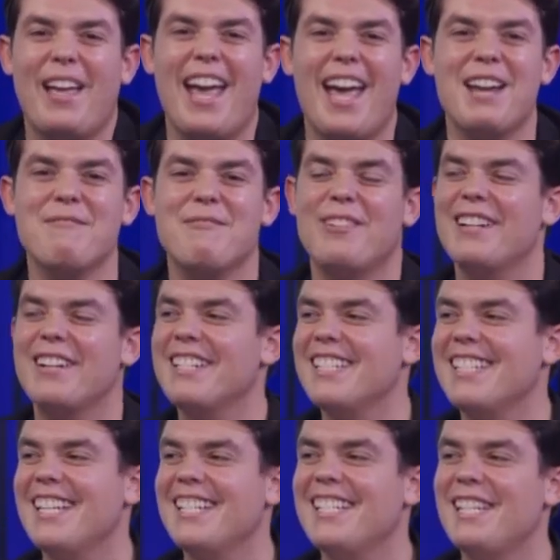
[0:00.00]
And we're
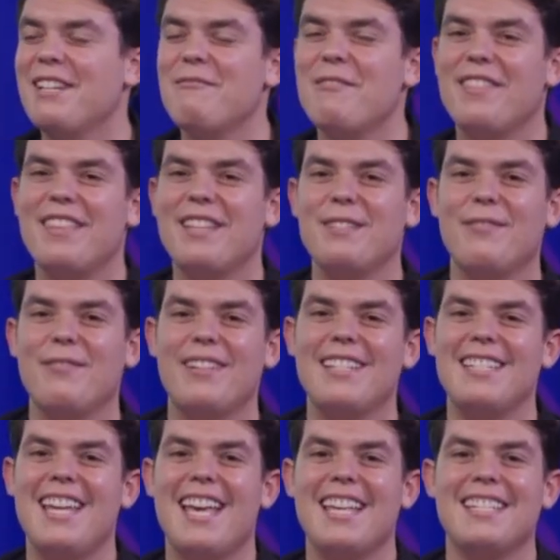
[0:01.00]
sitting with this
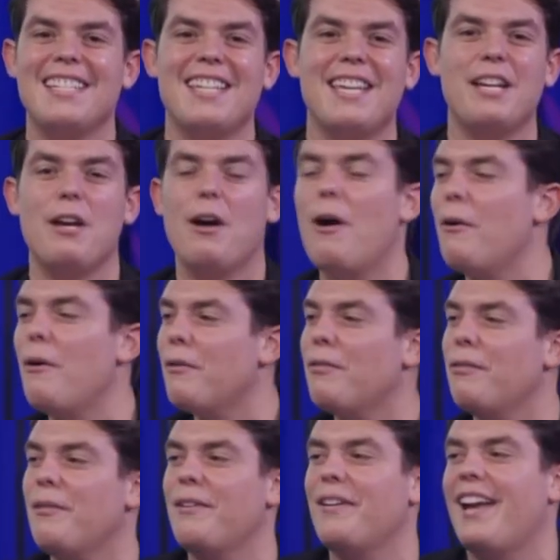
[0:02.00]
fantastic
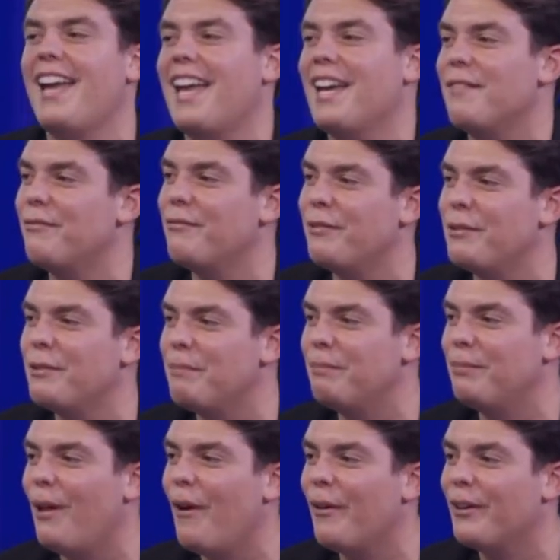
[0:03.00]
author and food
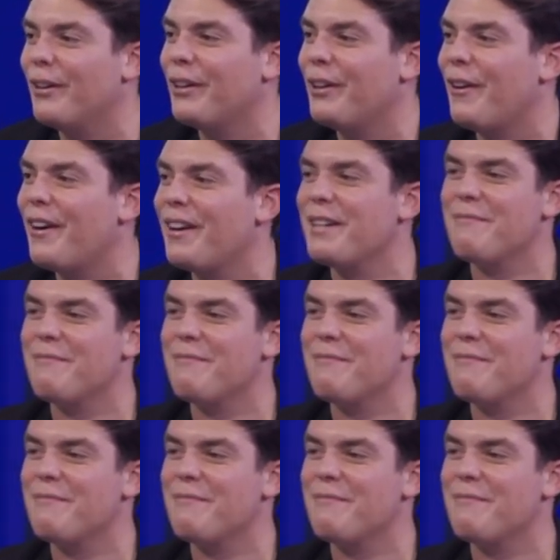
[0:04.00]
blogger, Courtney